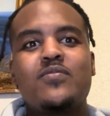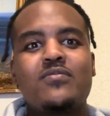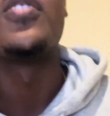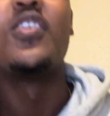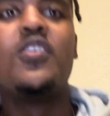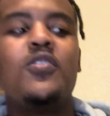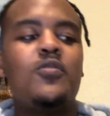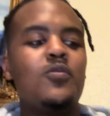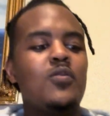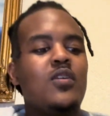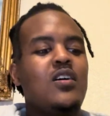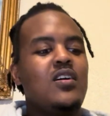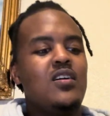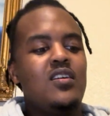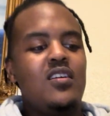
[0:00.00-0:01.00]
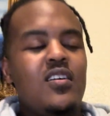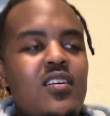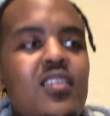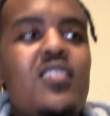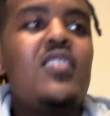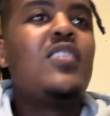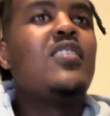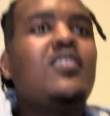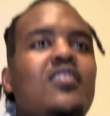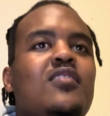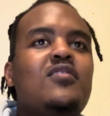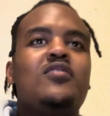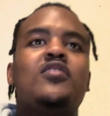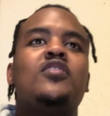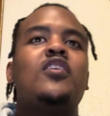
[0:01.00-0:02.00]
So,
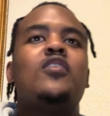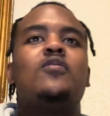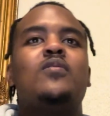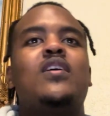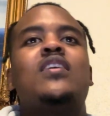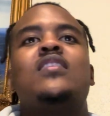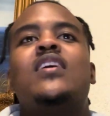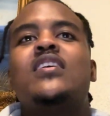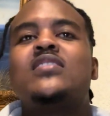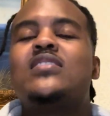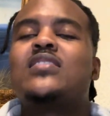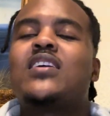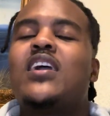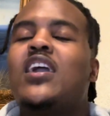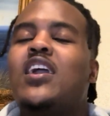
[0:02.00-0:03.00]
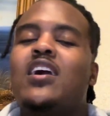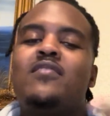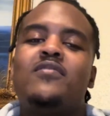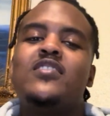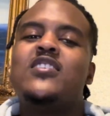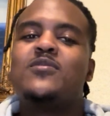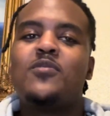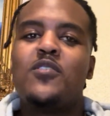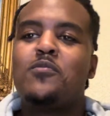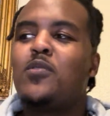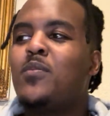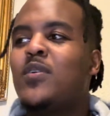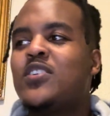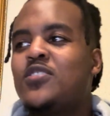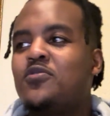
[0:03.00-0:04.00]
and that just came, I already spoke
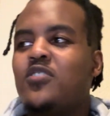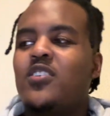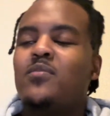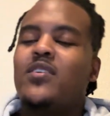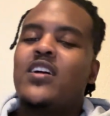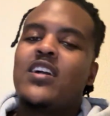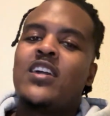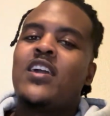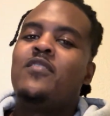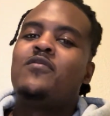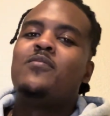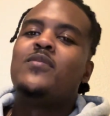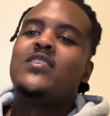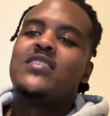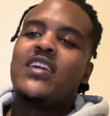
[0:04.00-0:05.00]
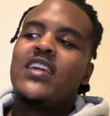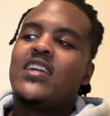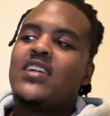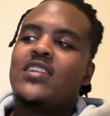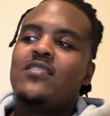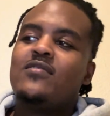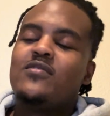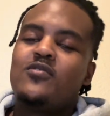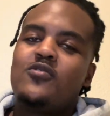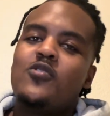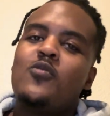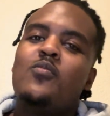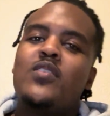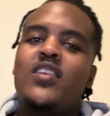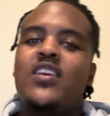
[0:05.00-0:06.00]
about my story, but that came from me taking
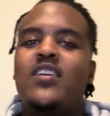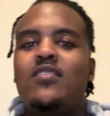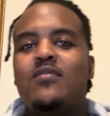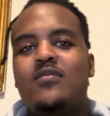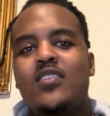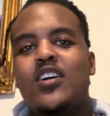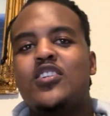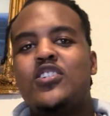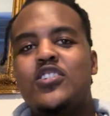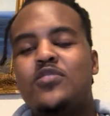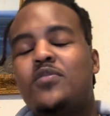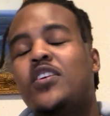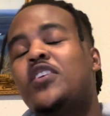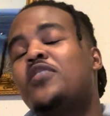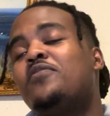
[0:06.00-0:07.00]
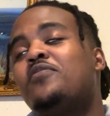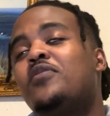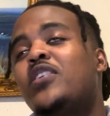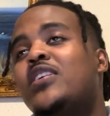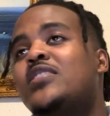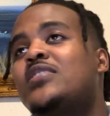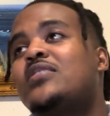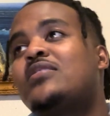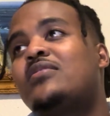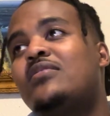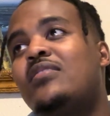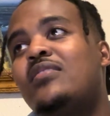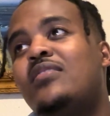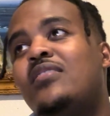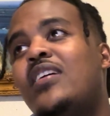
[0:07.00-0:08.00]
a string of risk
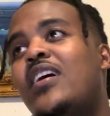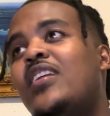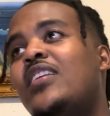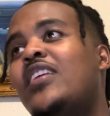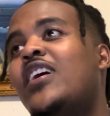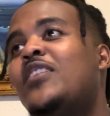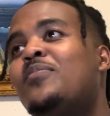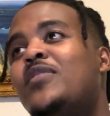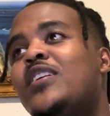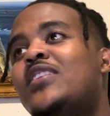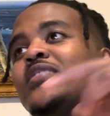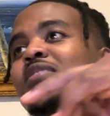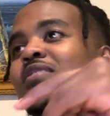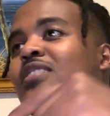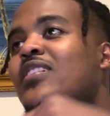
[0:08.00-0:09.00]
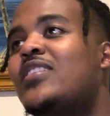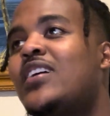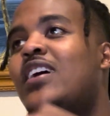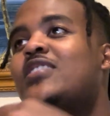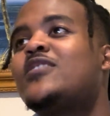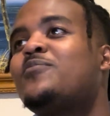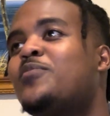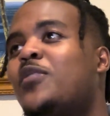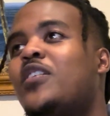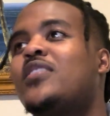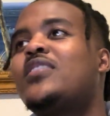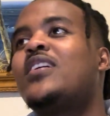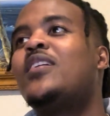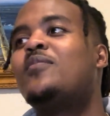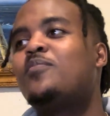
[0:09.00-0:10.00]
that led me into that
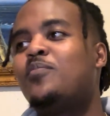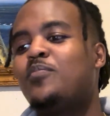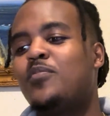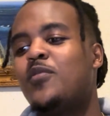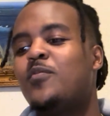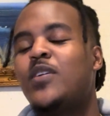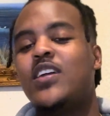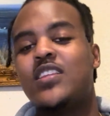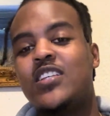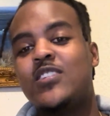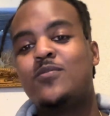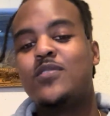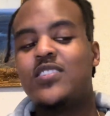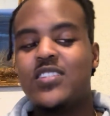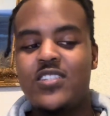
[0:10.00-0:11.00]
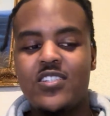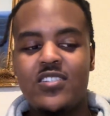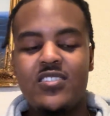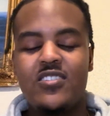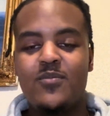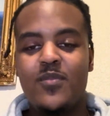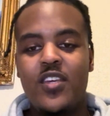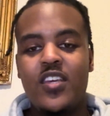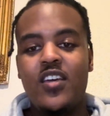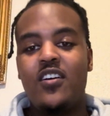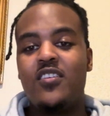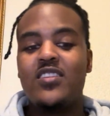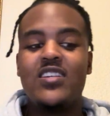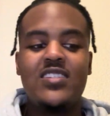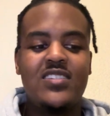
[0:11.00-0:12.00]
spot that put me in this position to be
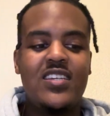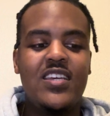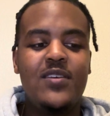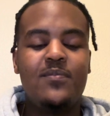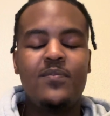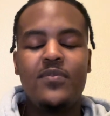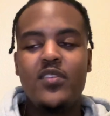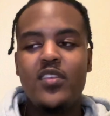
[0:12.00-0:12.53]
on this team.